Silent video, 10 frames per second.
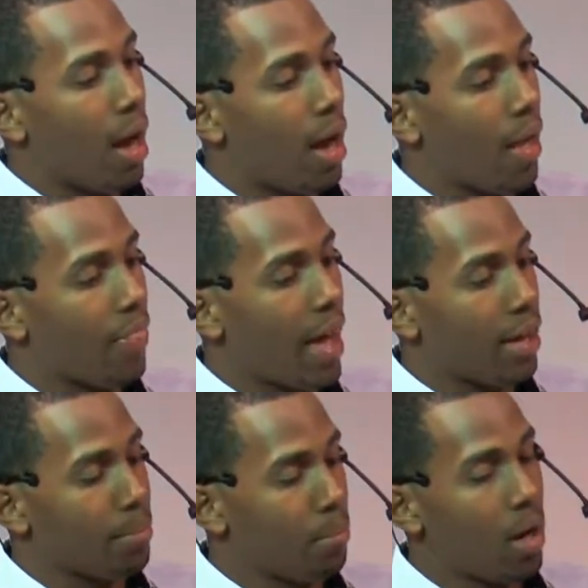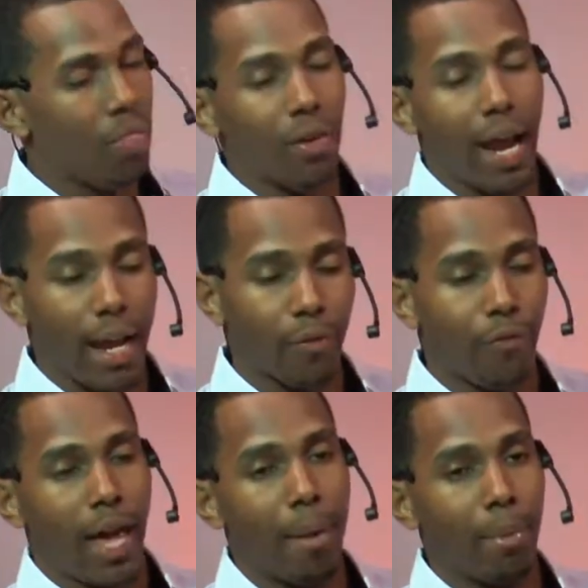uh, that mother and
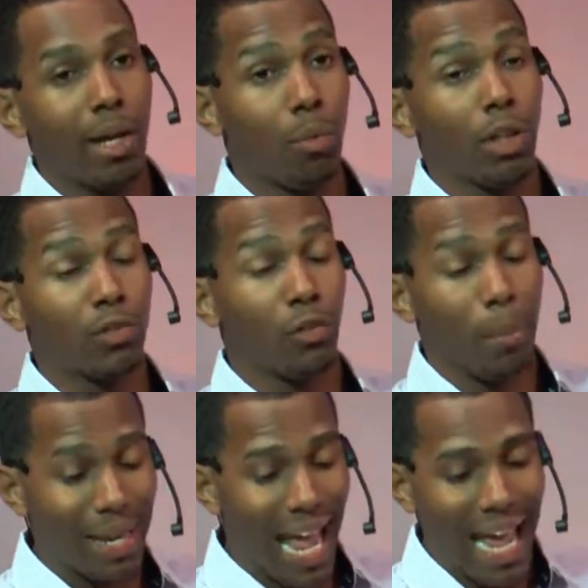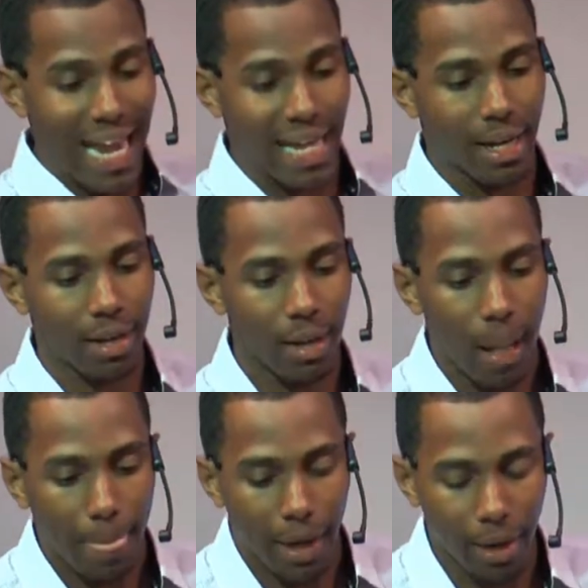family was from Nain.
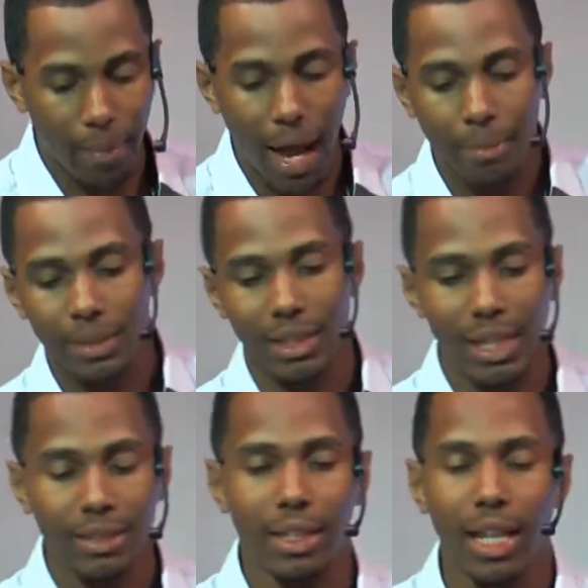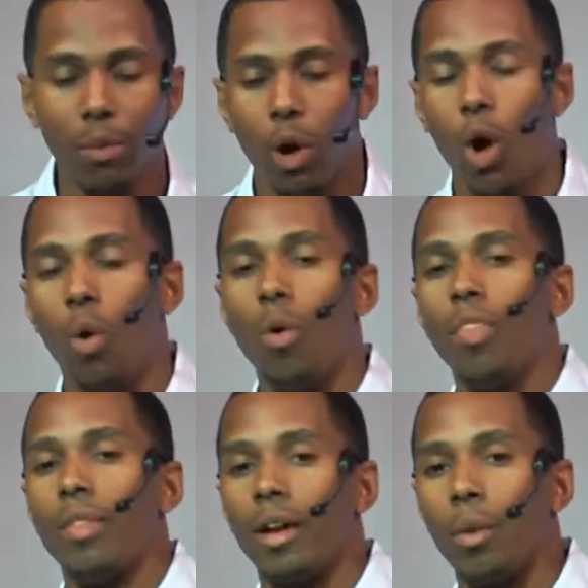And the Bible says that they were
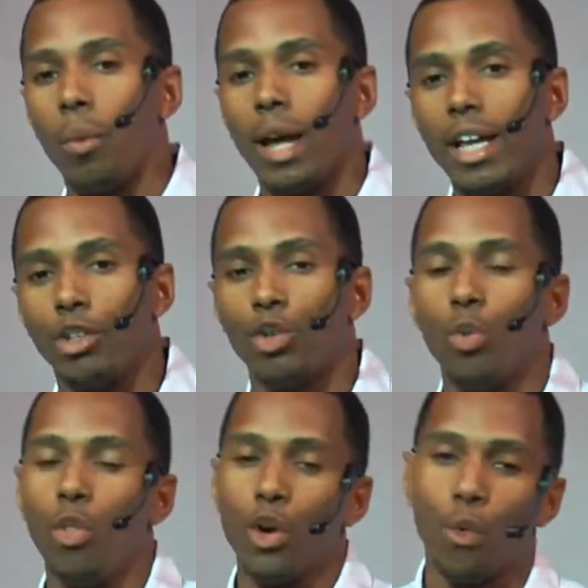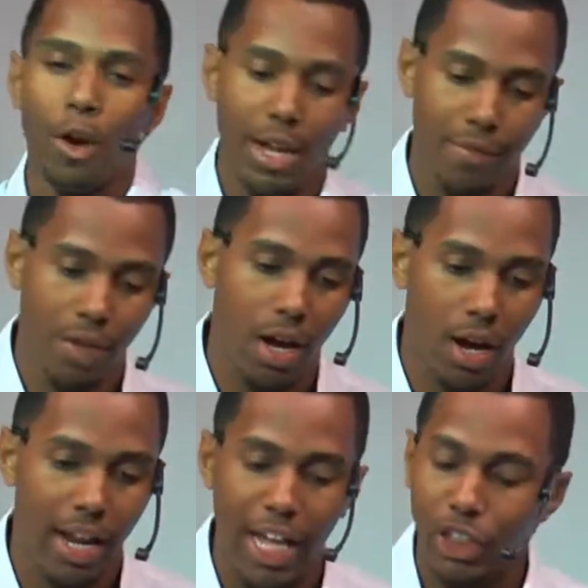on their way to the
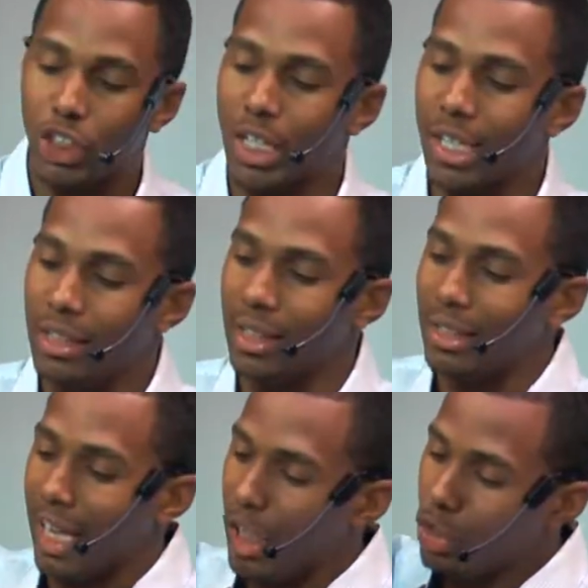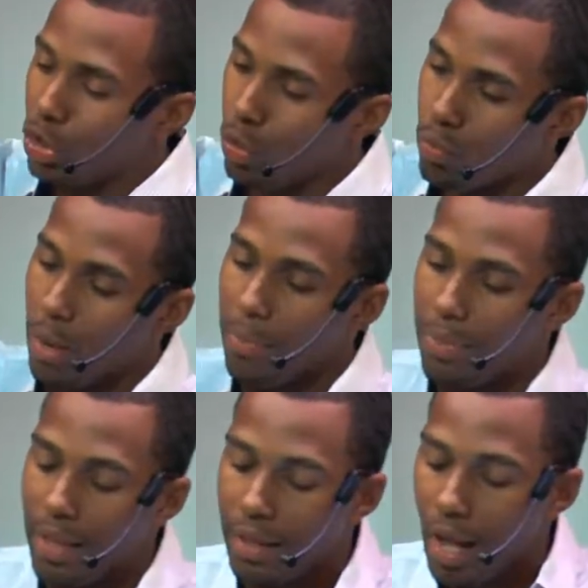graveyard. And Jesus
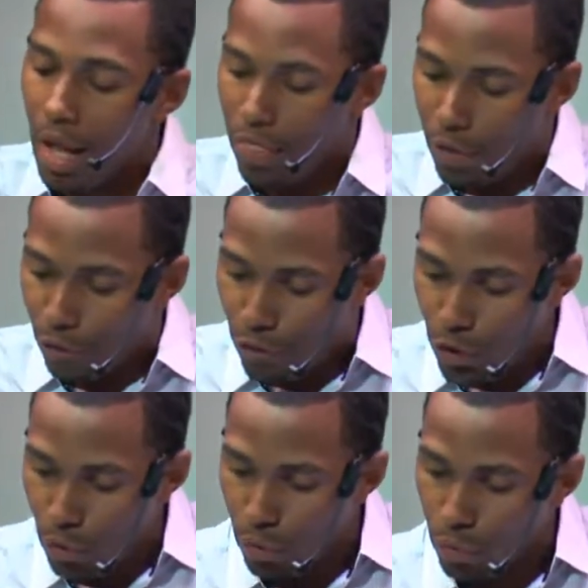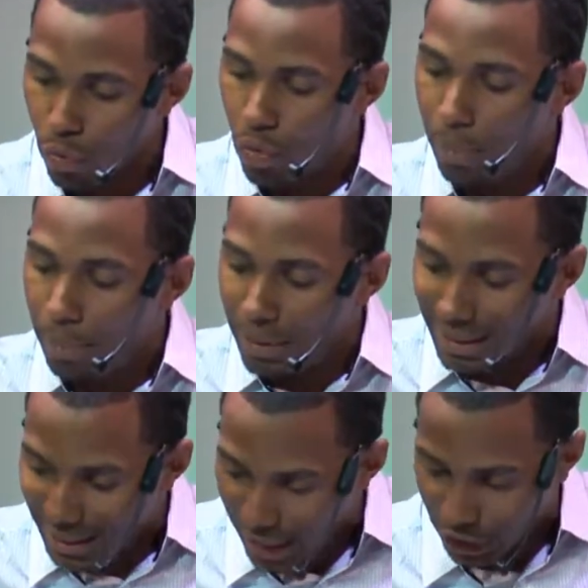interrupted the funeral
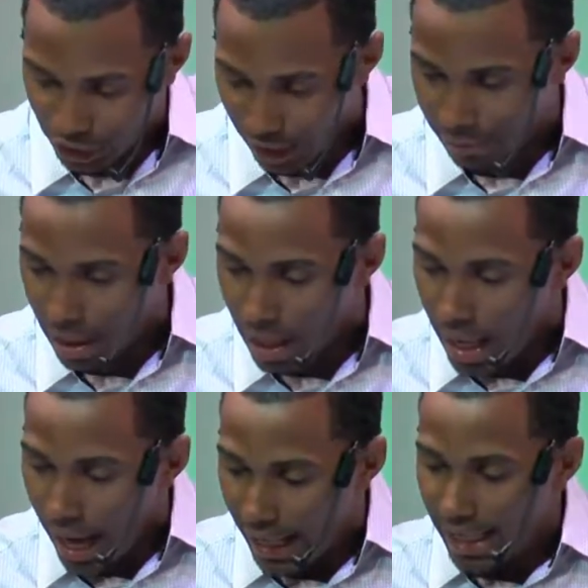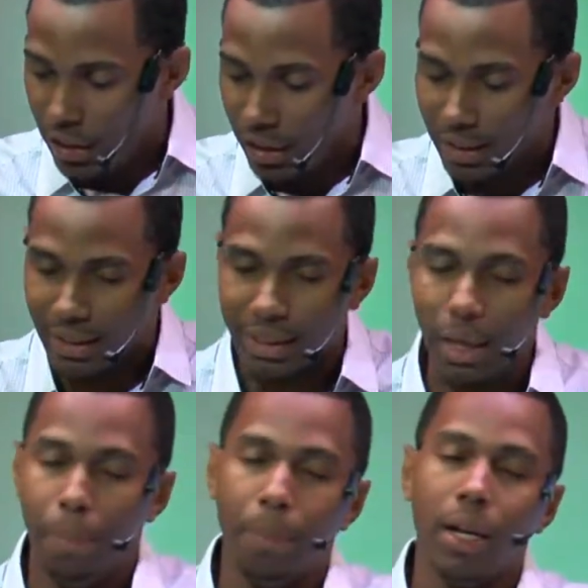procession. And he just
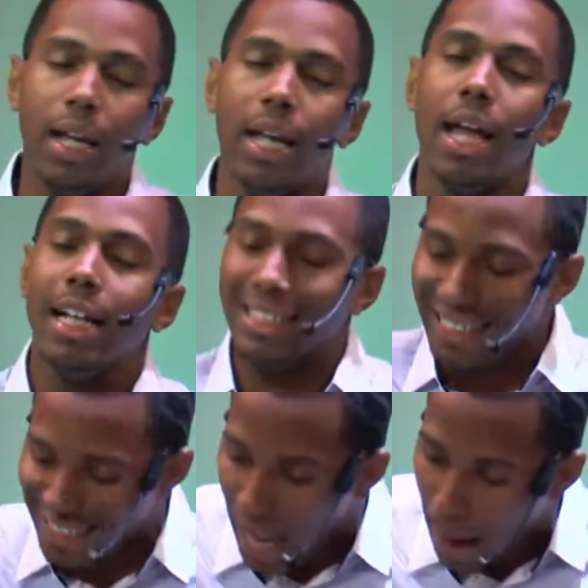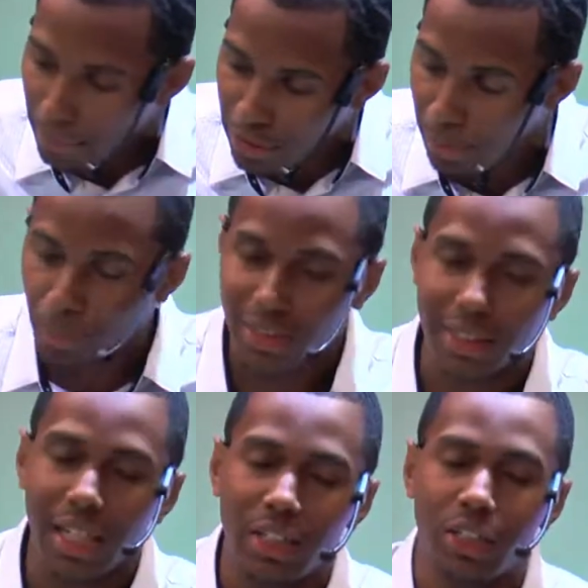simply stopped the
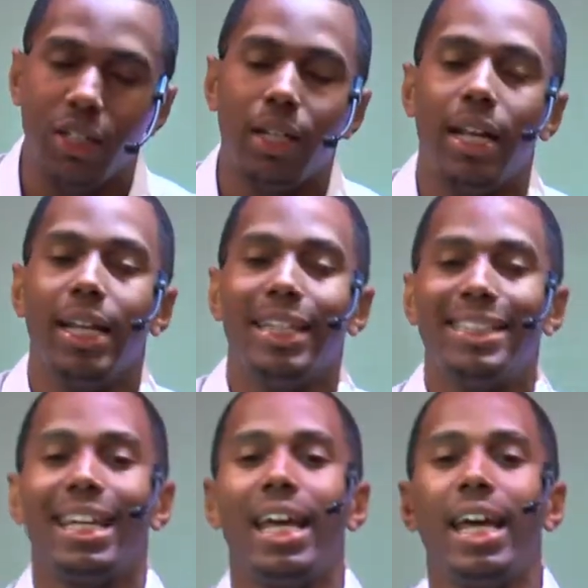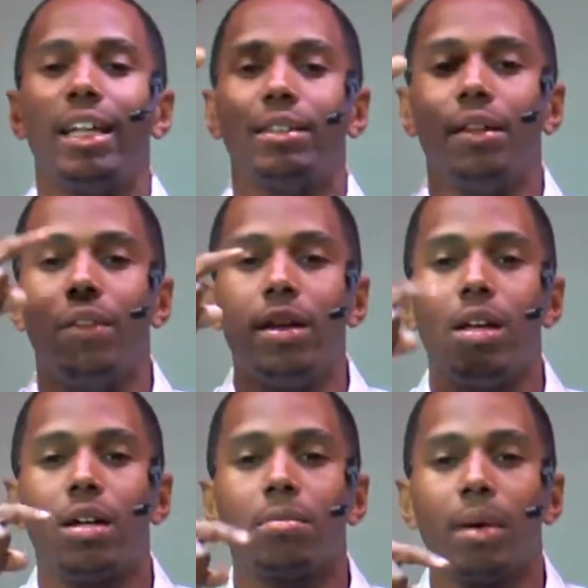procession and he said to the
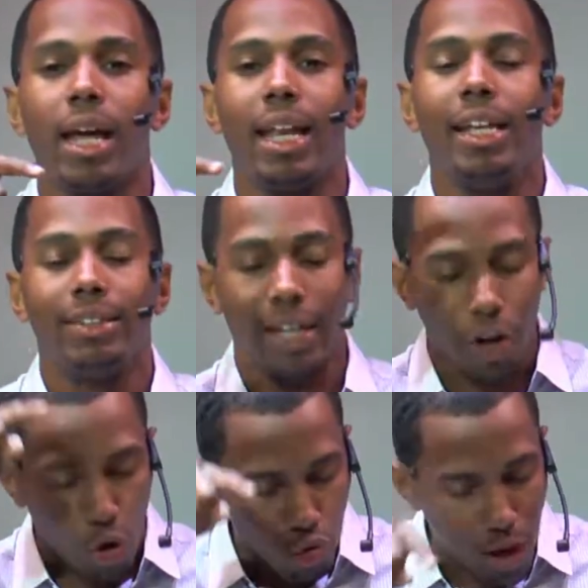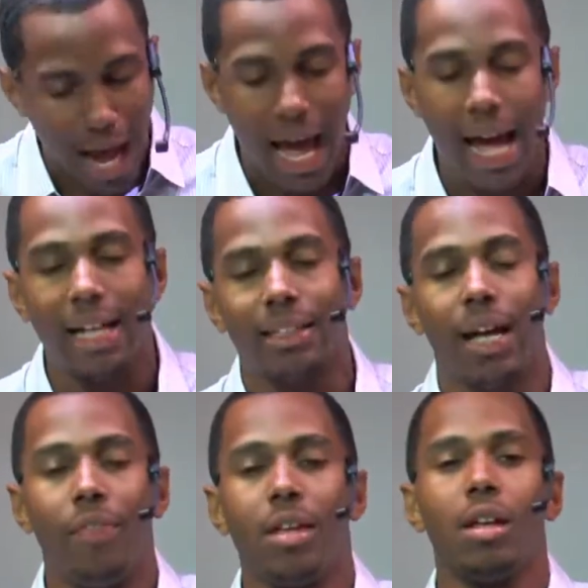young man, he said, arise.
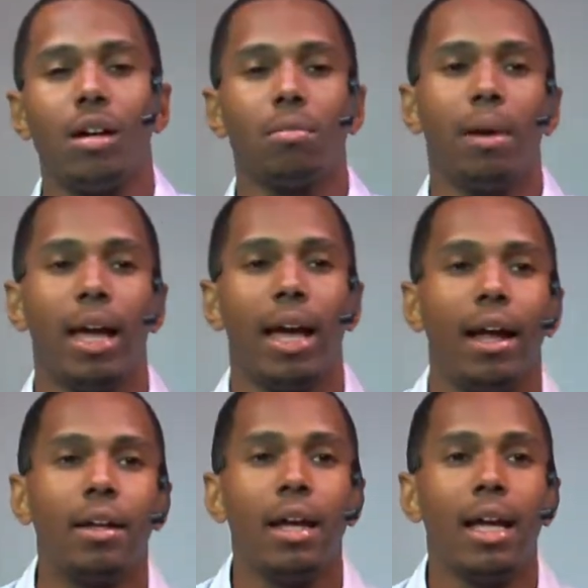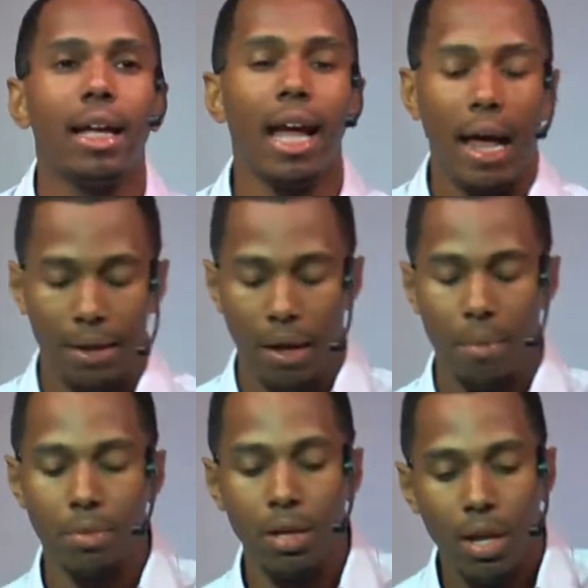And the young man got up